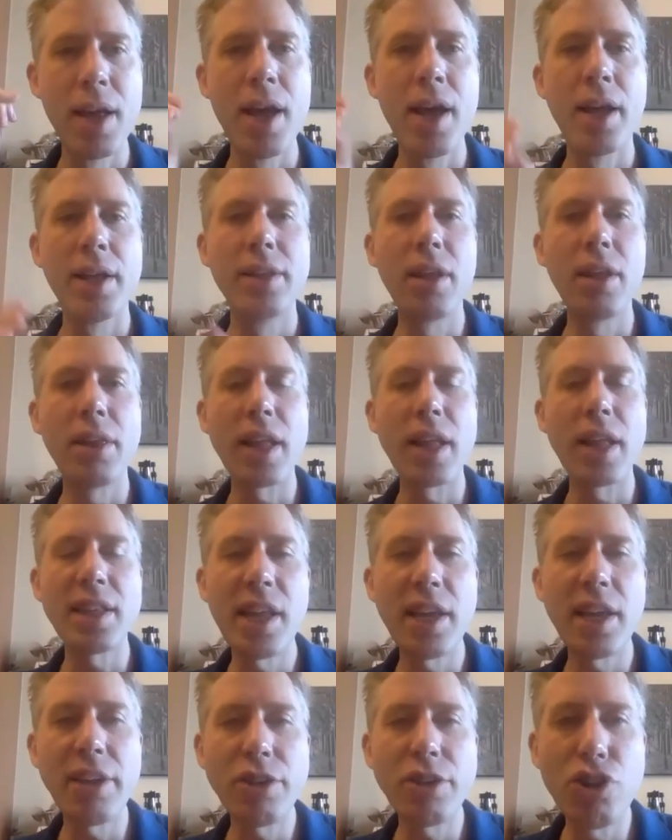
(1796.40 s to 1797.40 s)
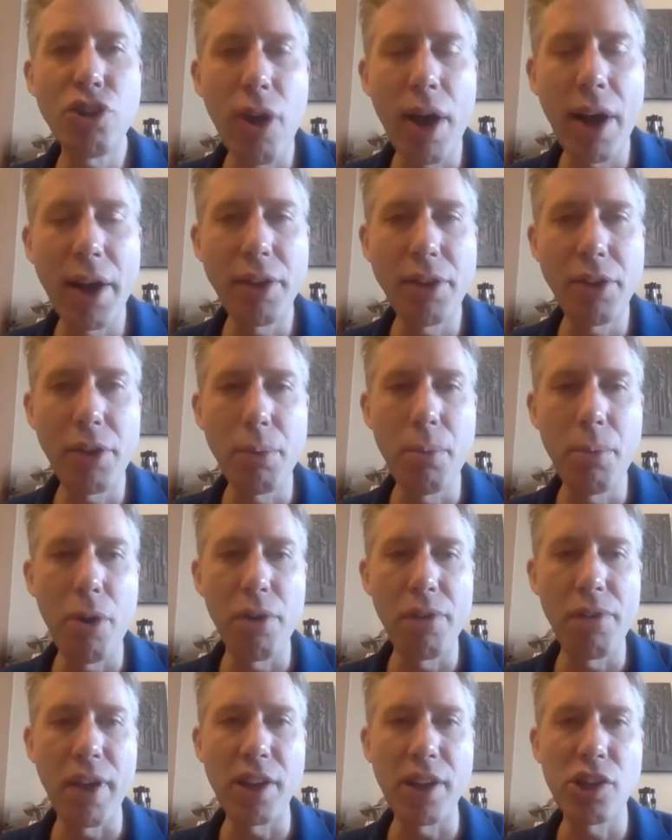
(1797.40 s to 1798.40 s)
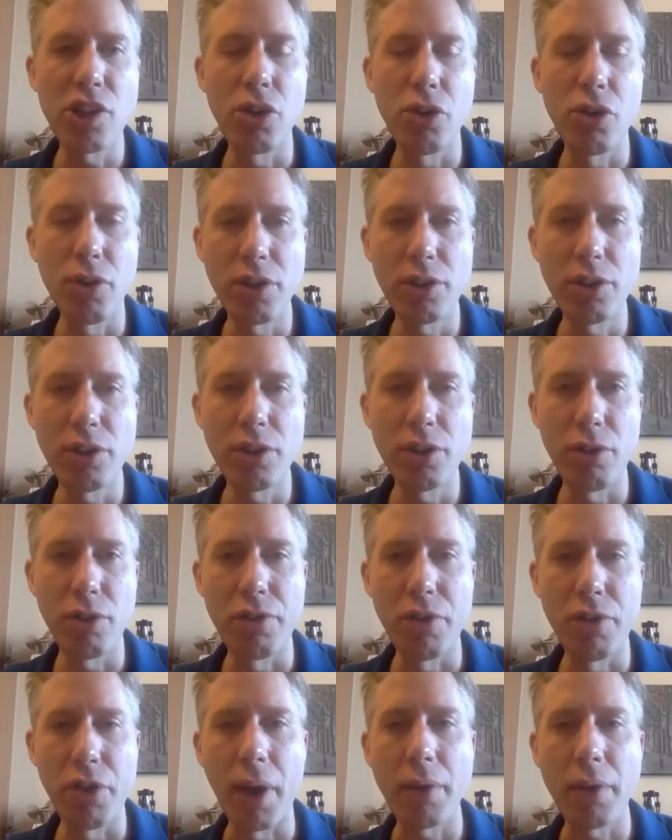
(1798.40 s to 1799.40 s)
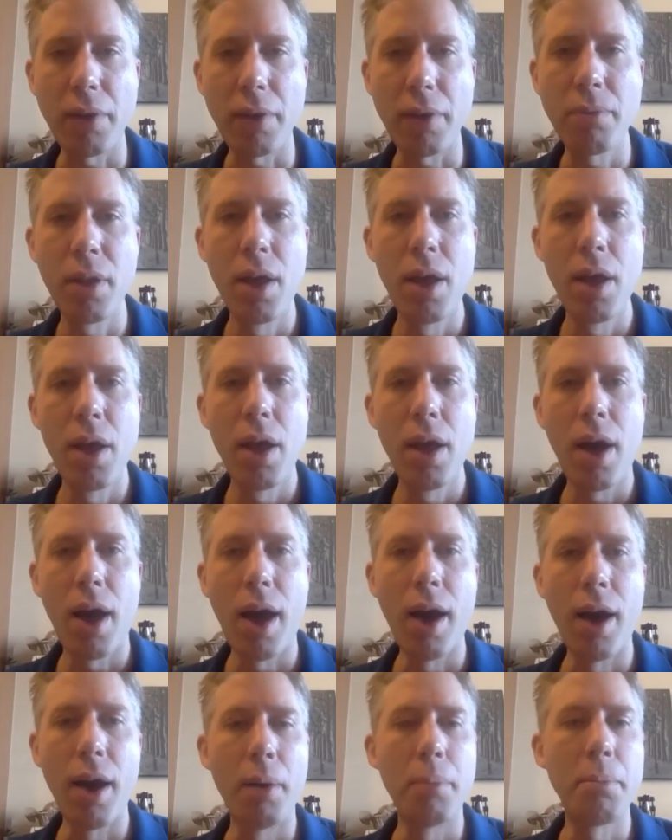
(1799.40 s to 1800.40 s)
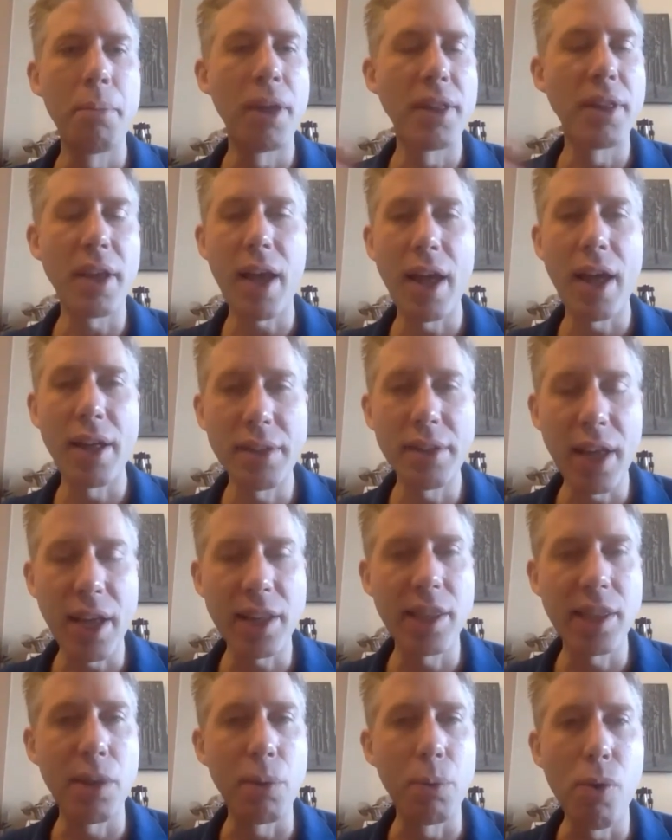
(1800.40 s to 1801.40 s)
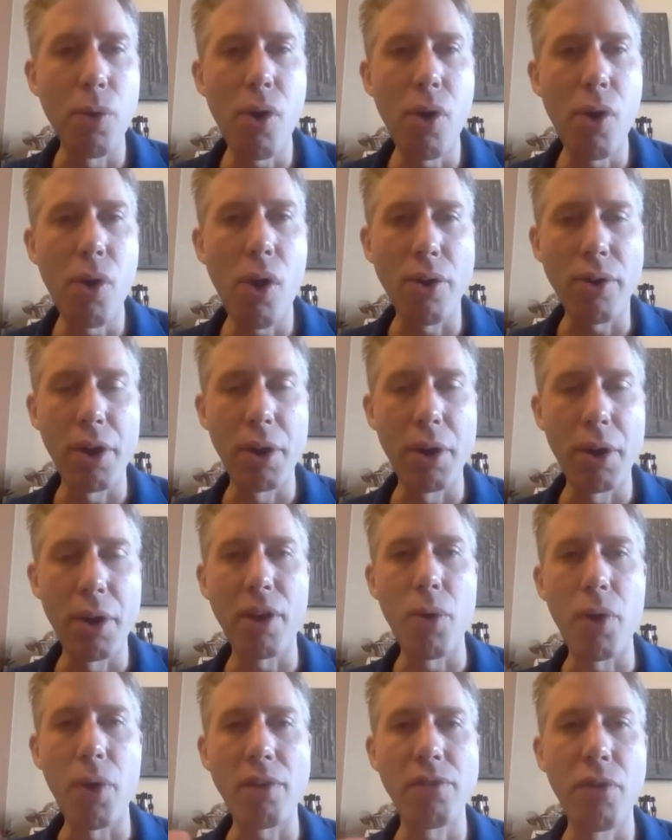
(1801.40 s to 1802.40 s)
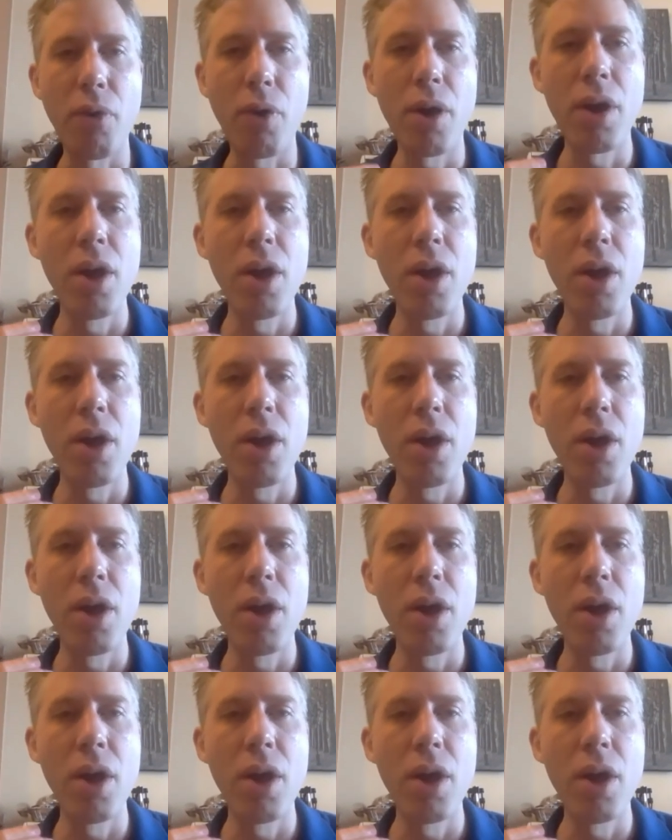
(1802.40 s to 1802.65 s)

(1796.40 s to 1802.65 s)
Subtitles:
Now, let's say you try to do motivational interviewing in the context that we're all going to be going for.